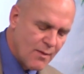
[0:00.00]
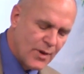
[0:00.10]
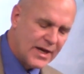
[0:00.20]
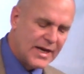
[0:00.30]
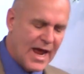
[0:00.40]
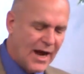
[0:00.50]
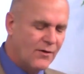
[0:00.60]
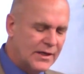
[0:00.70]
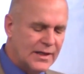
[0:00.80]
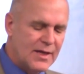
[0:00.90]
but
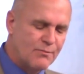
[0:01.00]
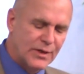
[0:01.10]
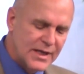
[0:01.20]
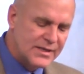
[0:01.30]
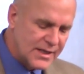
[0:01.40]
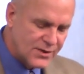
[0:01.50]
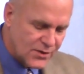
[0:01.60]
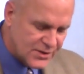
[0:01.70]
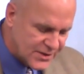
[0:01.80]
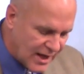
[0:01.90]
inherently pleasing
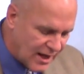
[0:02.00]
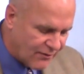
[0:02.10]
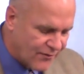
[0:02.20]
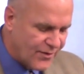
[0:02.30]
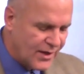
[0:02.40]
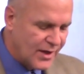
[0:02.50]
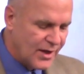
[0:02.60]
to self,